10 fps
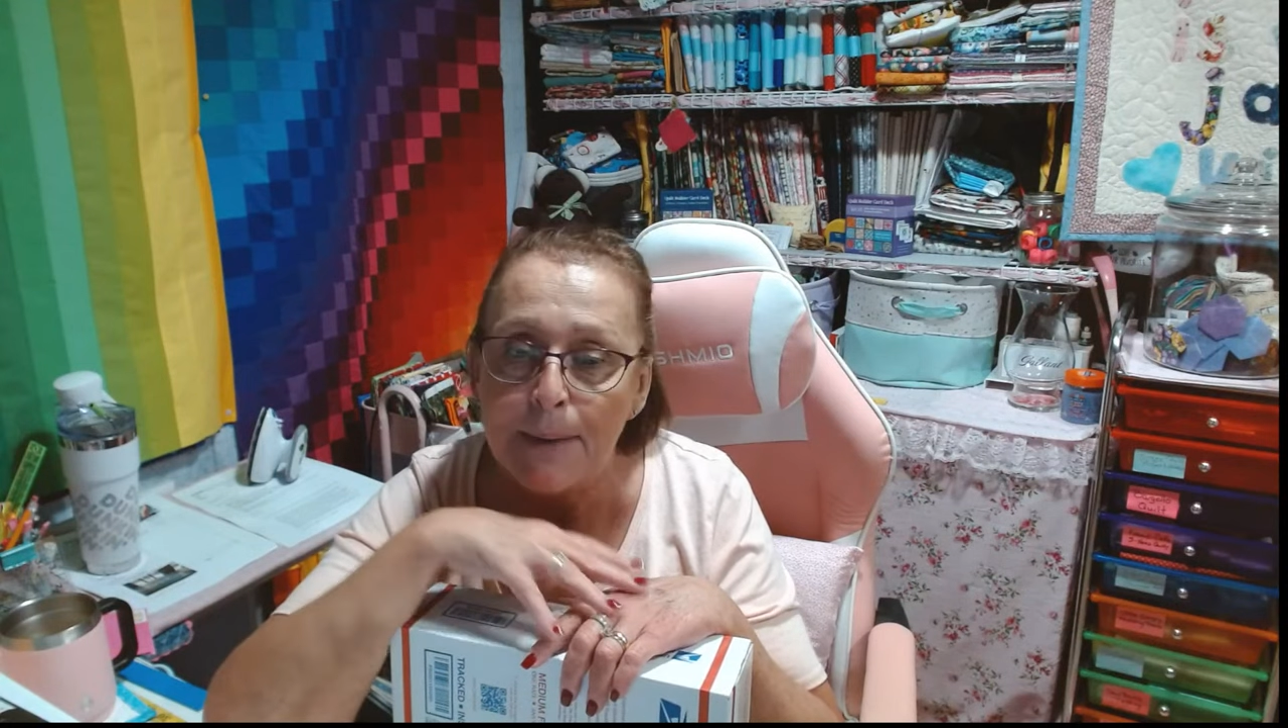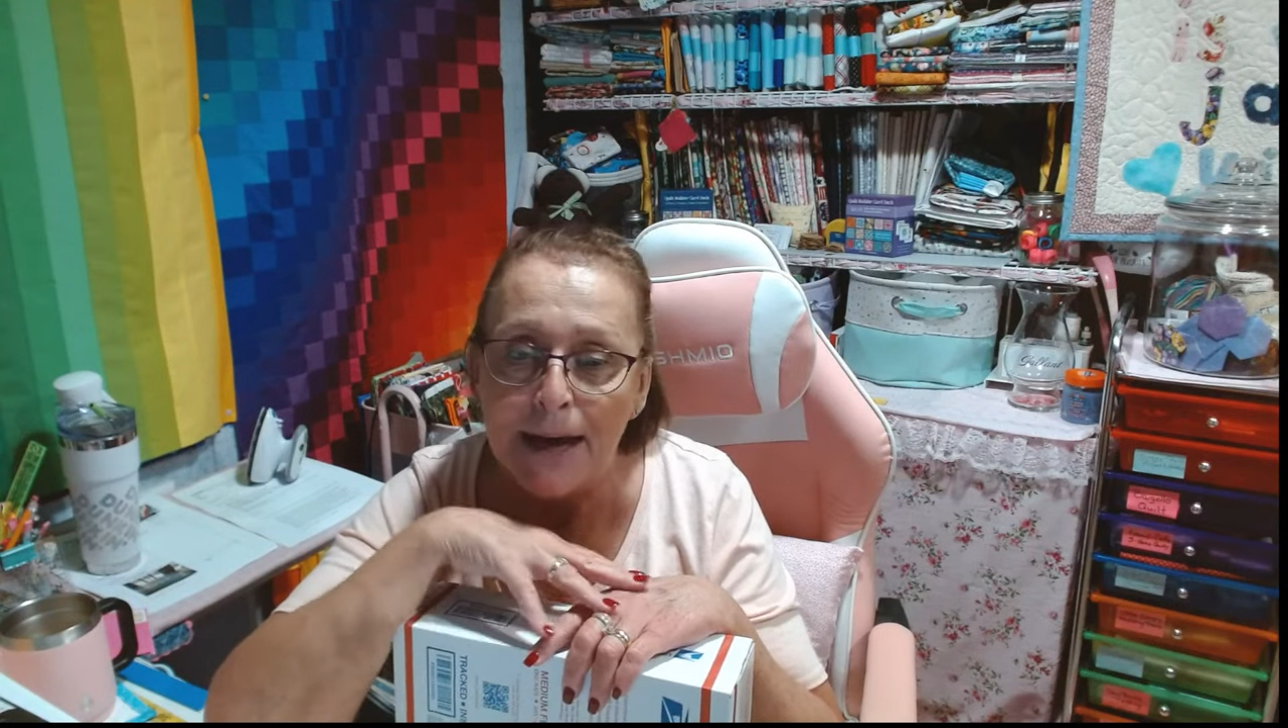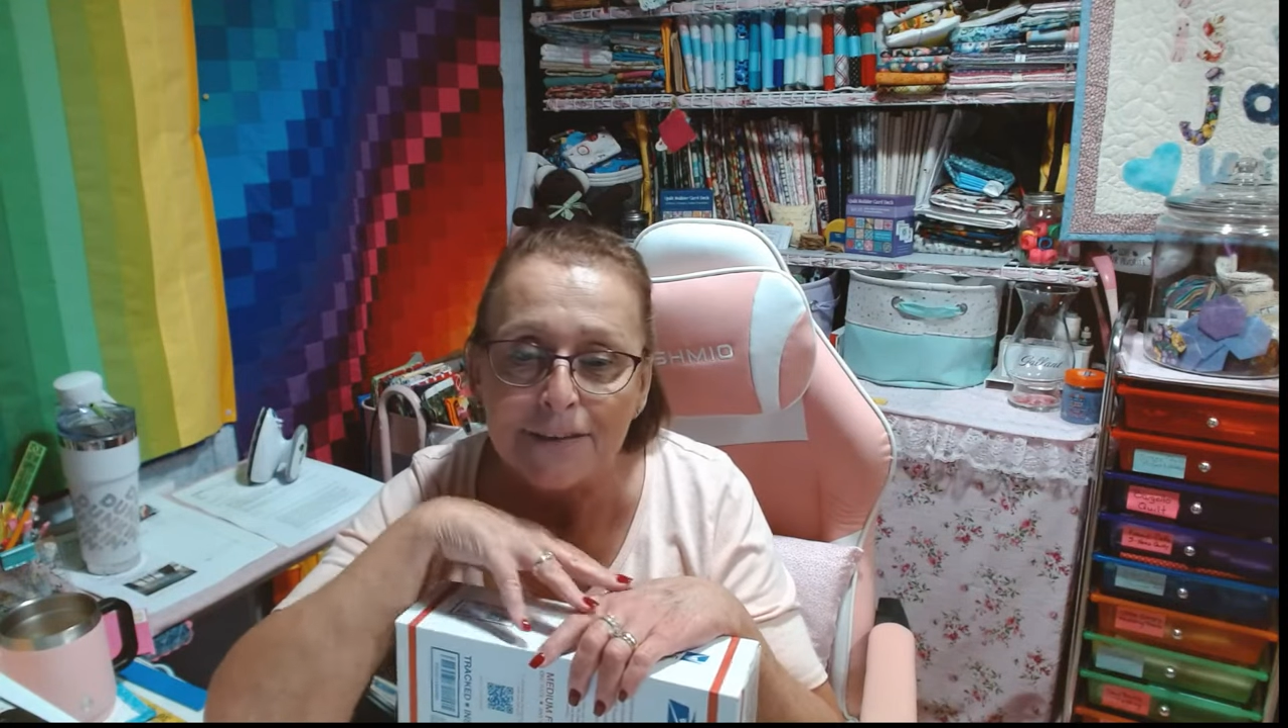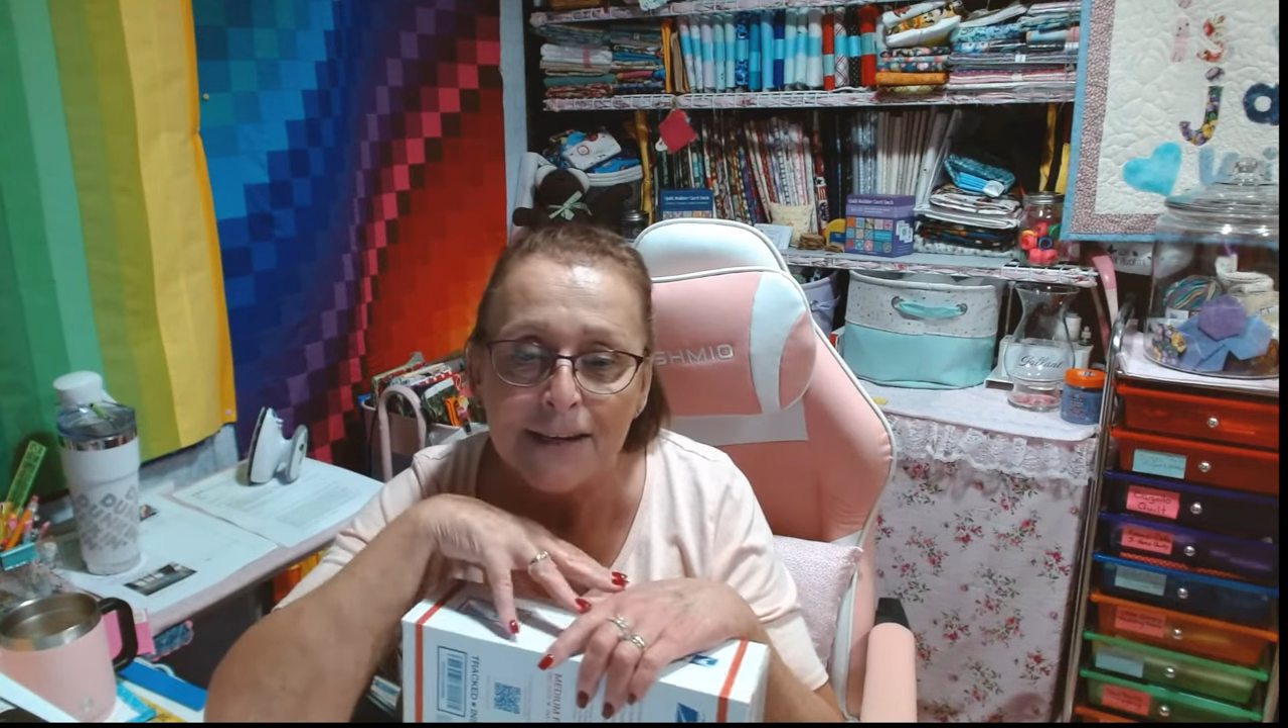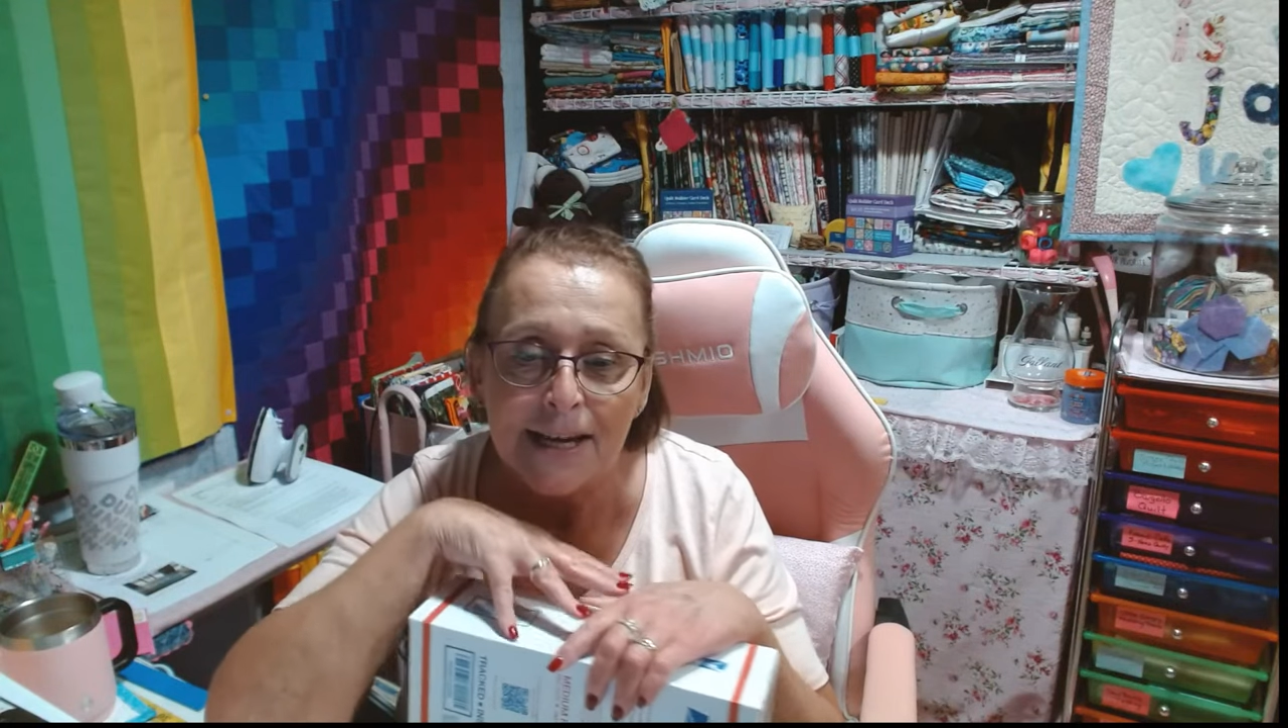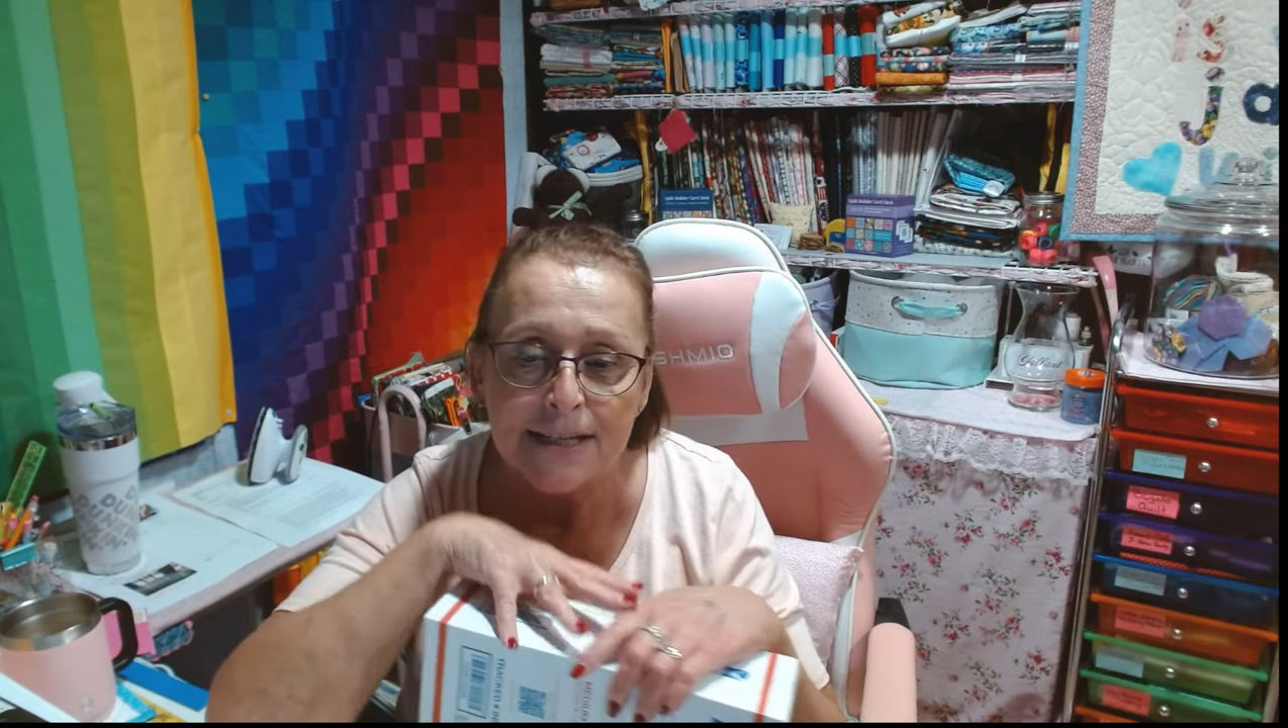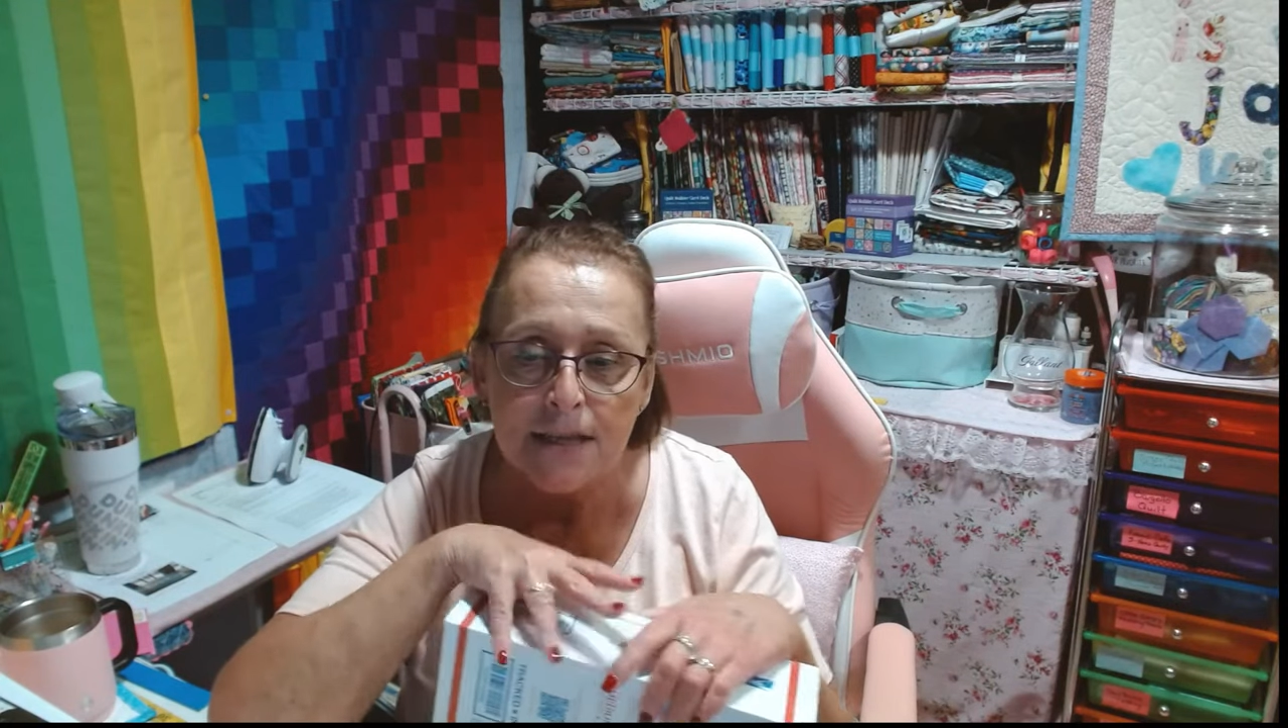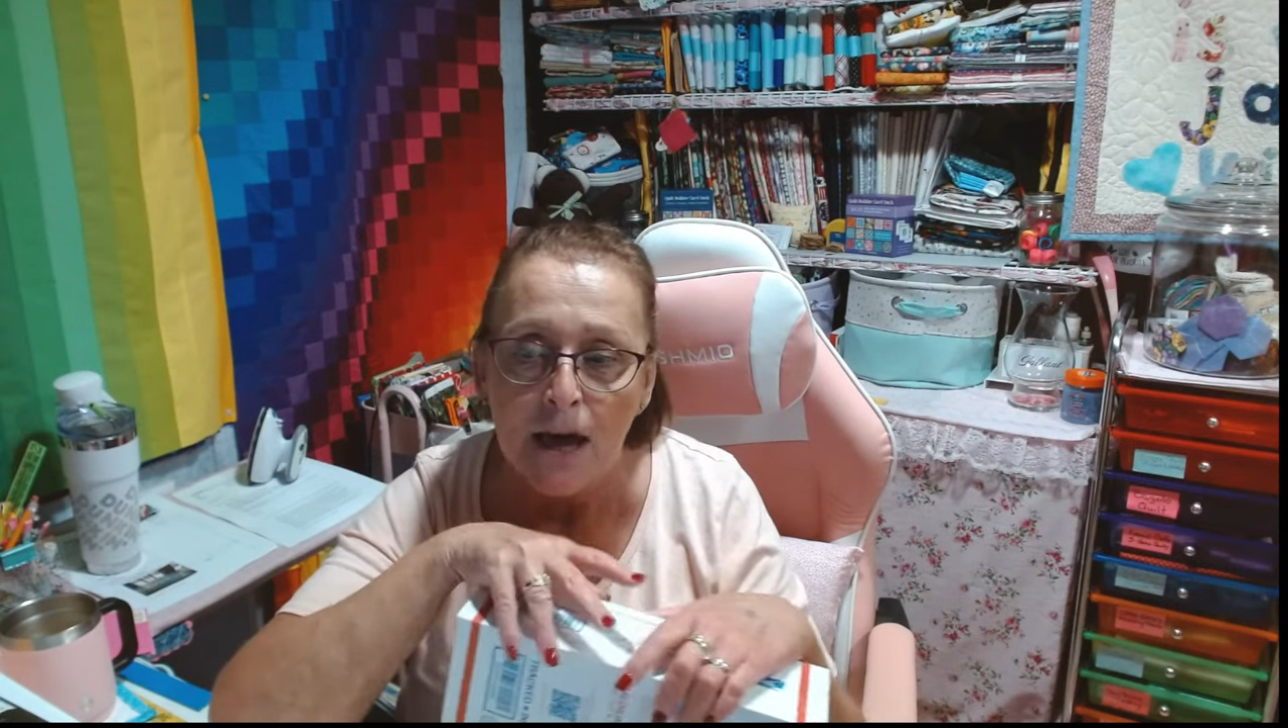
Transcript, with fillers: back in the next